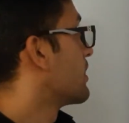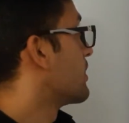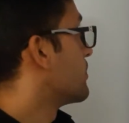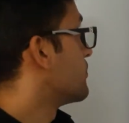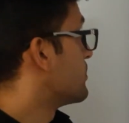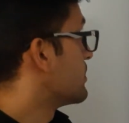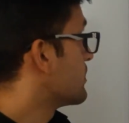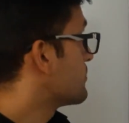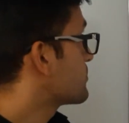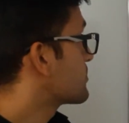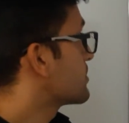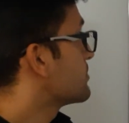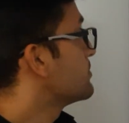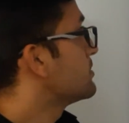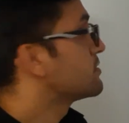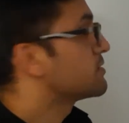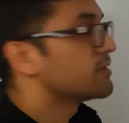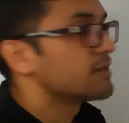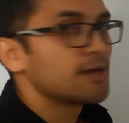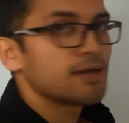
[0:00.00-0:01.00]
One of them
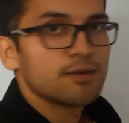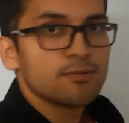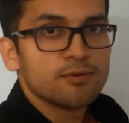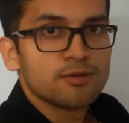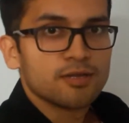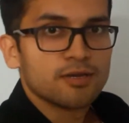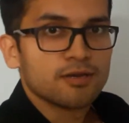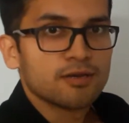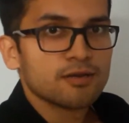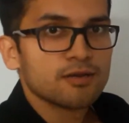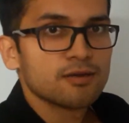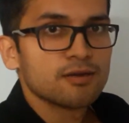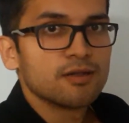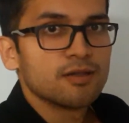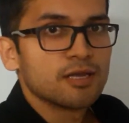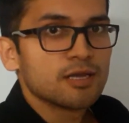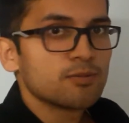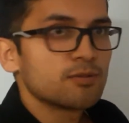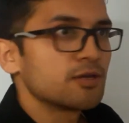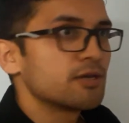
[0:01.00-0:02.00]
is labeling.
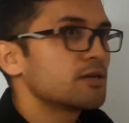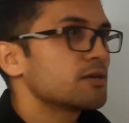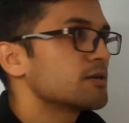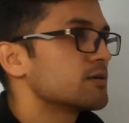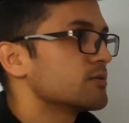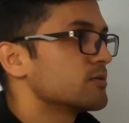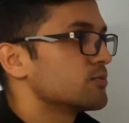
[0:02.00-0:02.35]
Labeling,